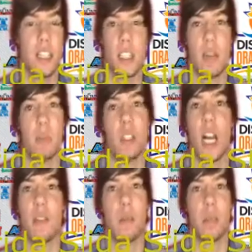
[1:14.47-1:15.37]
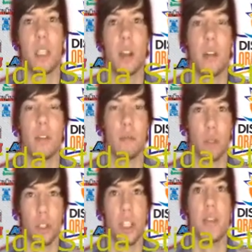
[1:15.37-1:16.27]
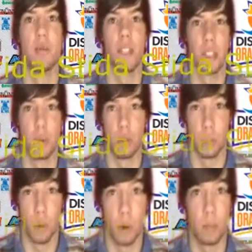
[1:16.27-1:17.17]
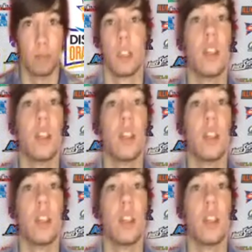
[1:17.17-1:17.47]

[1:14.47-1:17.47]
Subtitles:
This game will not even be close, and Florida State wins the Orange Bowl.